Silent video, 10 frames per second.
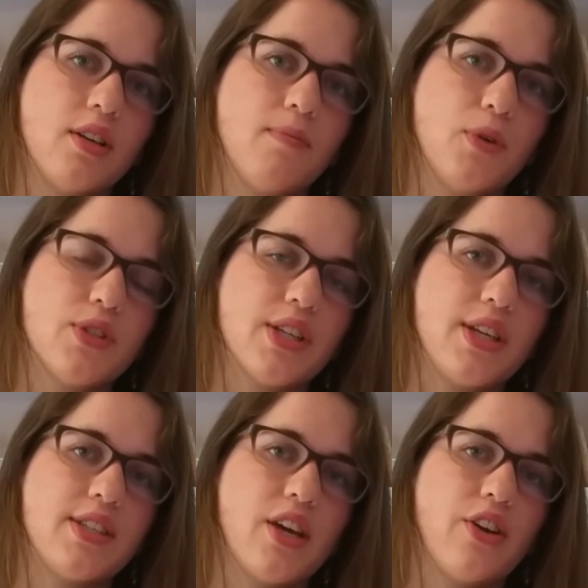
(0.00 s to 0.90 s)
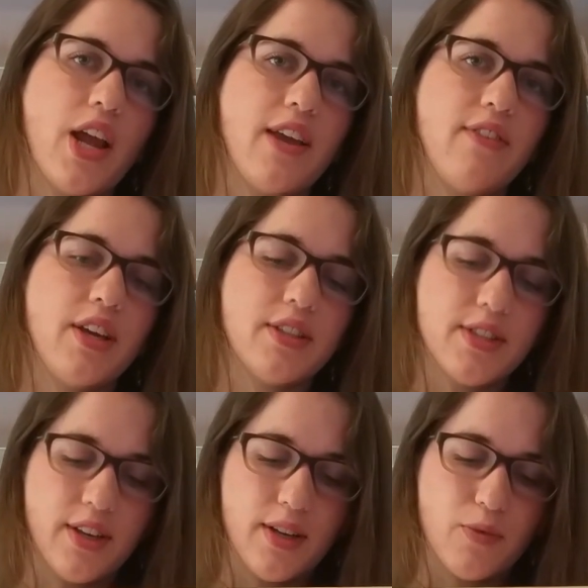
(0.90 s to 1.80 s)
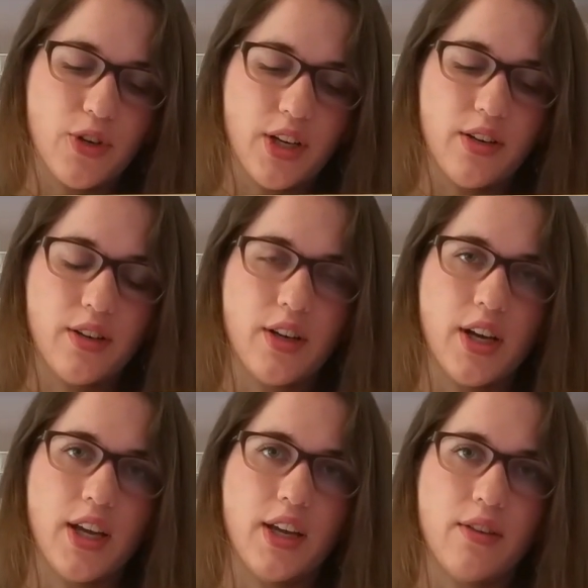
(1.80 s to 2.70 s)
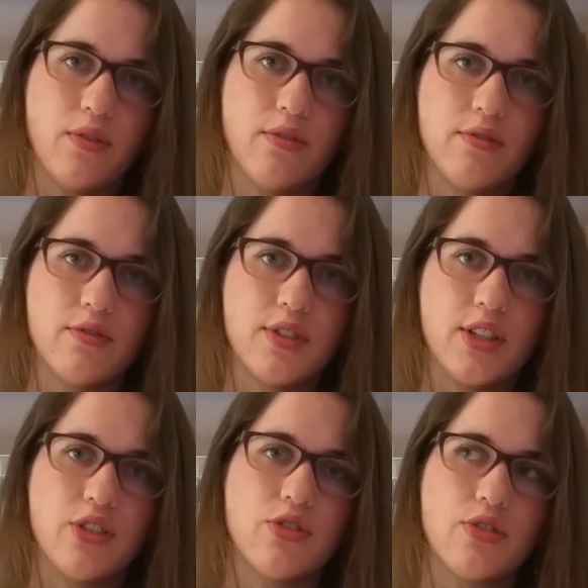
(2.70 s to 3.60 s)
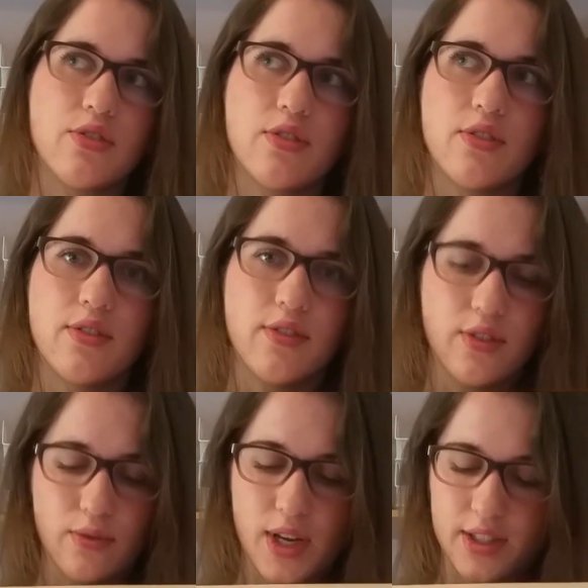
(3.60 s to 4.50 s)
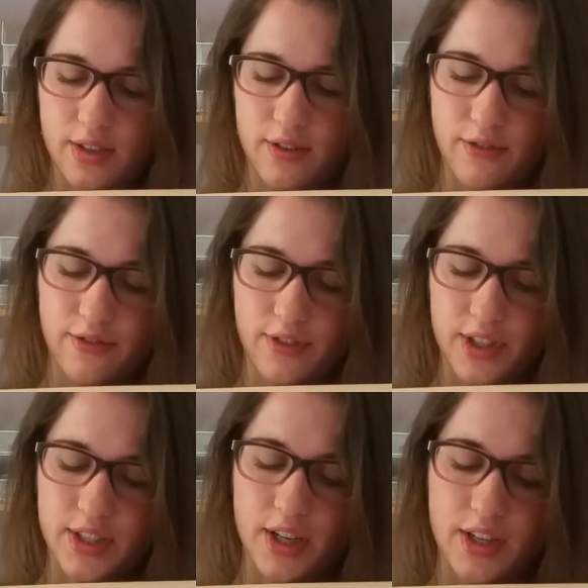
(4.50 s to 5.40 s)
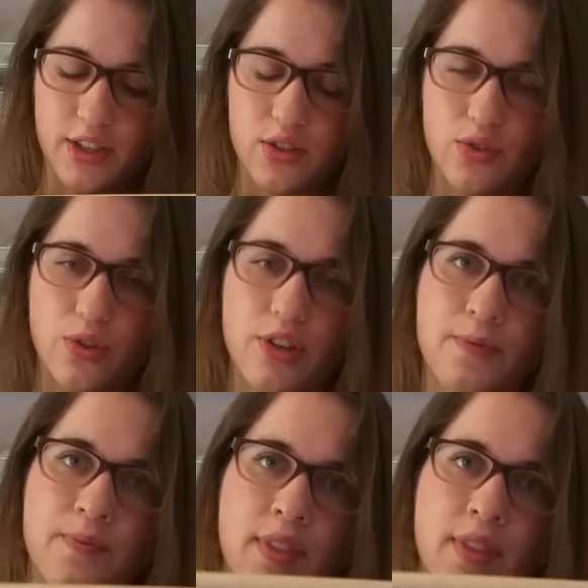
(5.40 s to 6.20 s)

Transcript: mostly Saturday evening and Sunday morning, I stitched the rest of the stocking store,